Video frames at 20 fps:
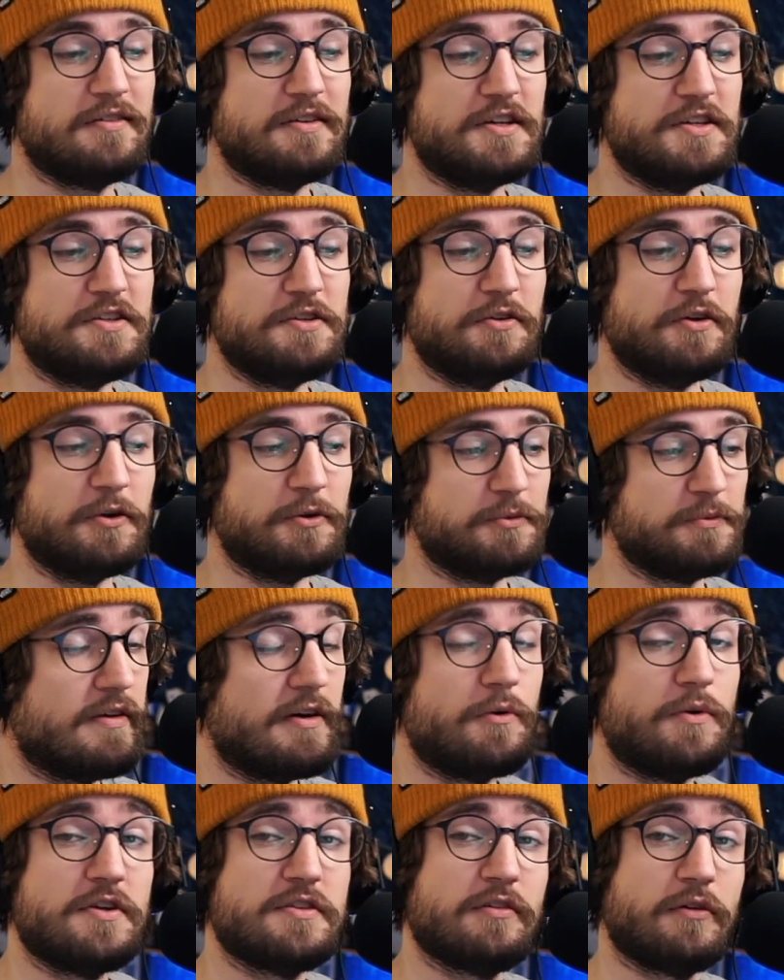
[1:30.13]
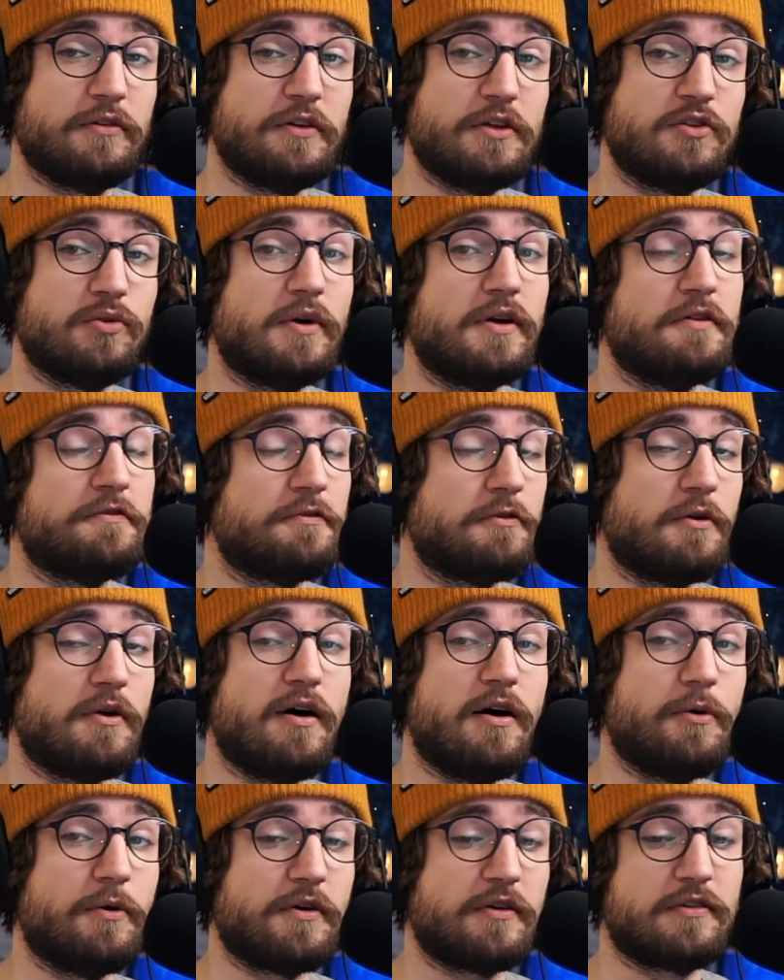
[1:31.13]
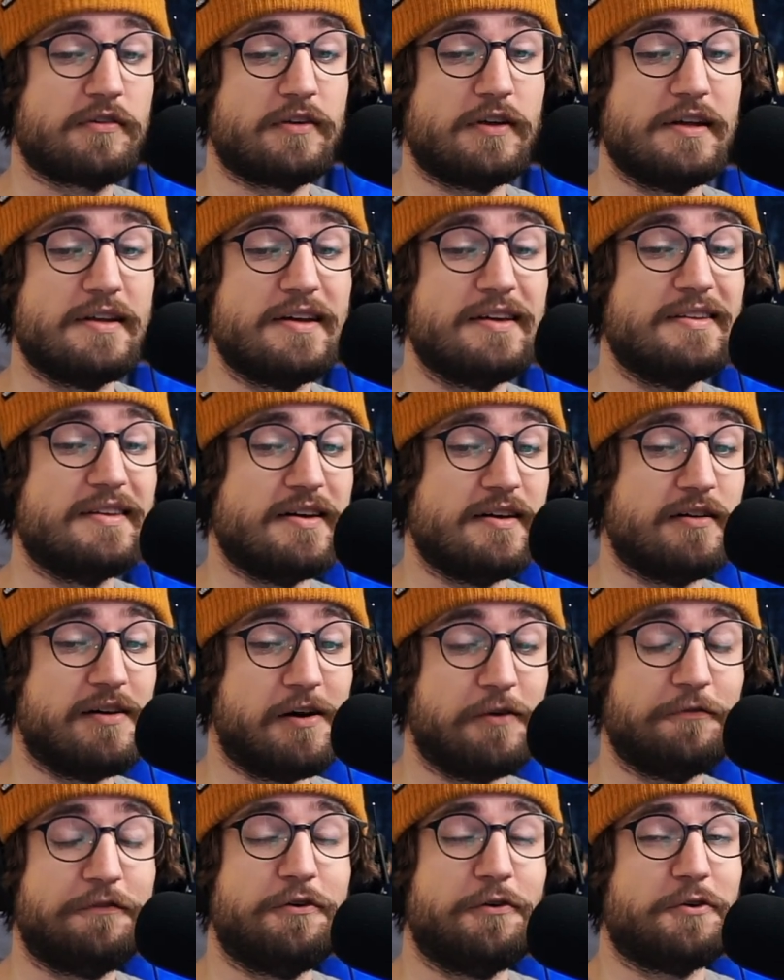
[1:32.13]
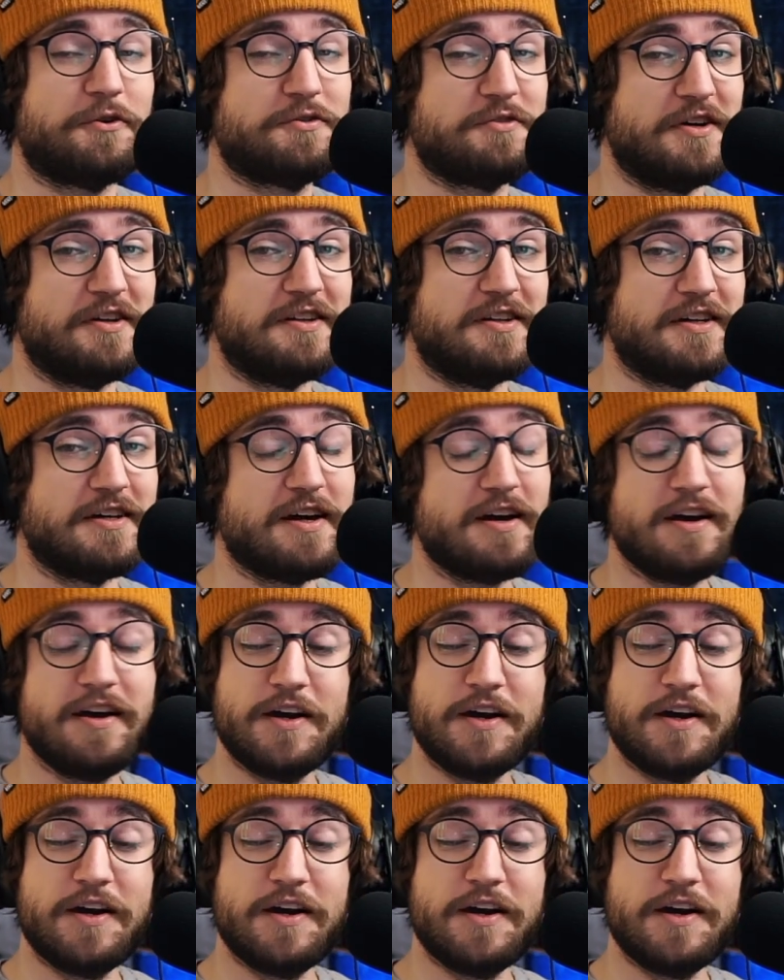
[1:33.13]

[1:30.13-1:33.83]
you know, there is only 24 hours in a day, unfortunately.